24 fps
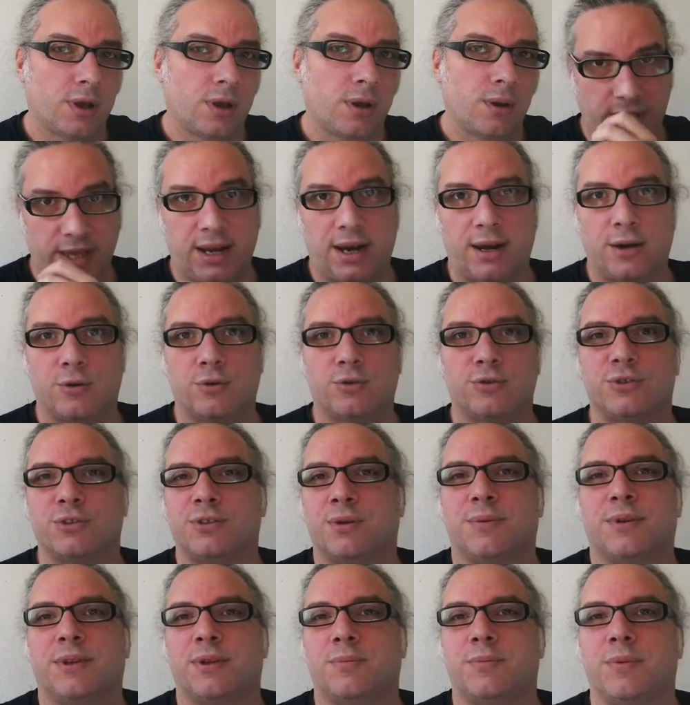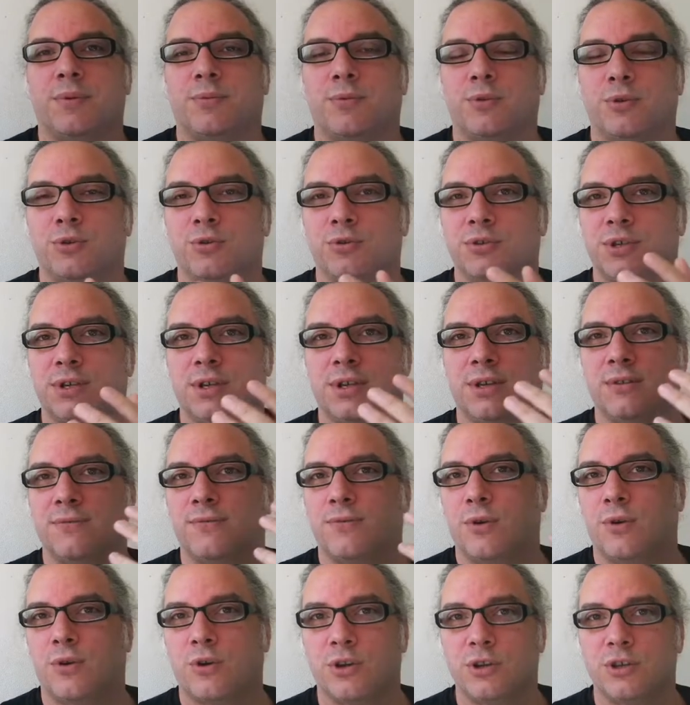but there are also some other people using it
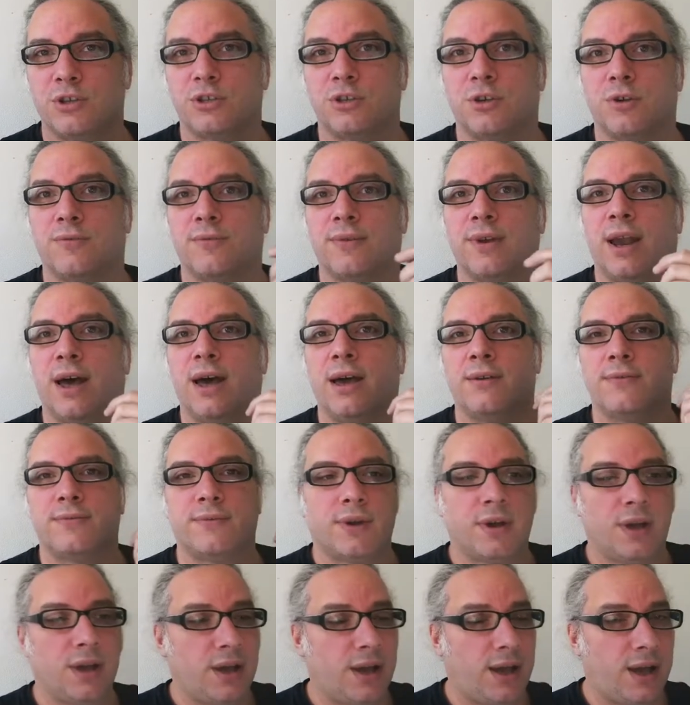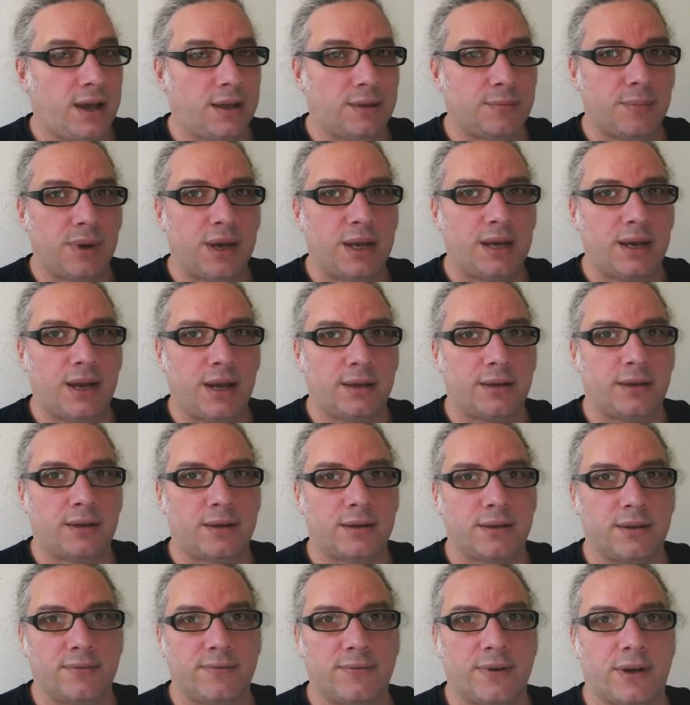for origin of life and many other
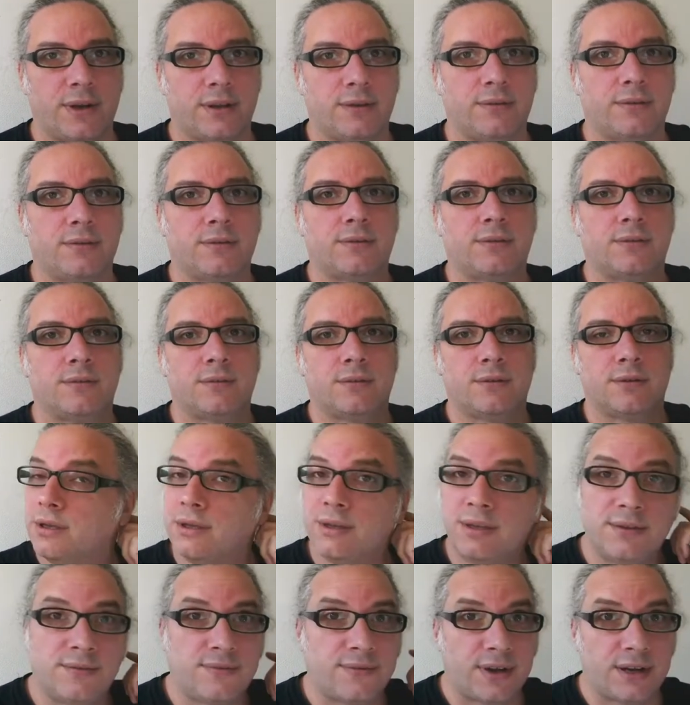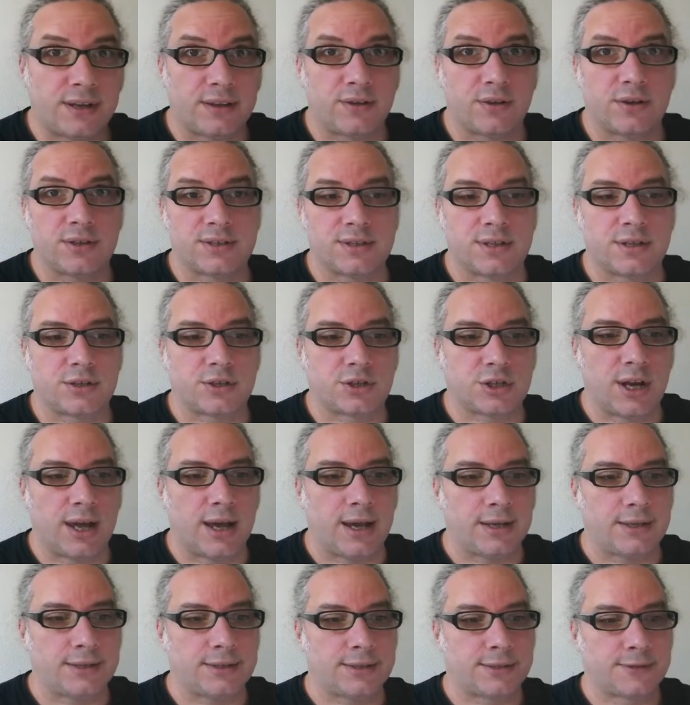different different research
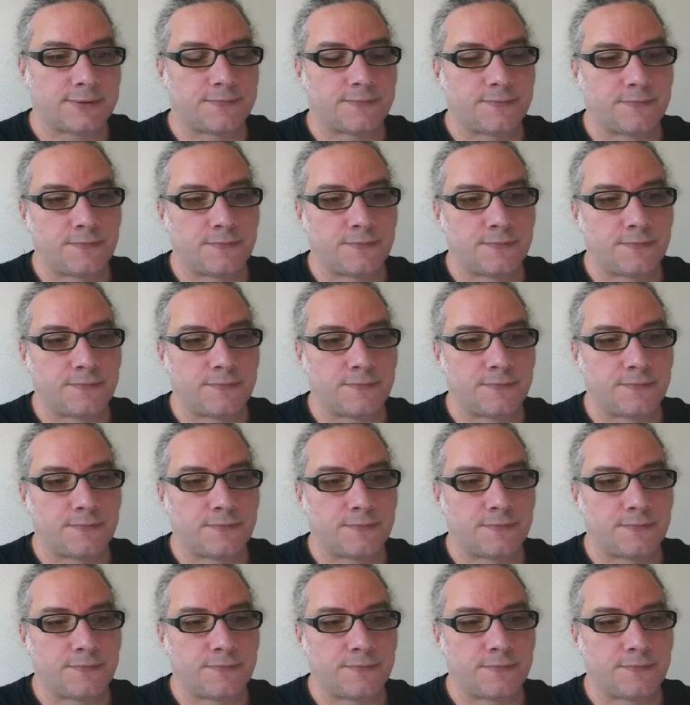lines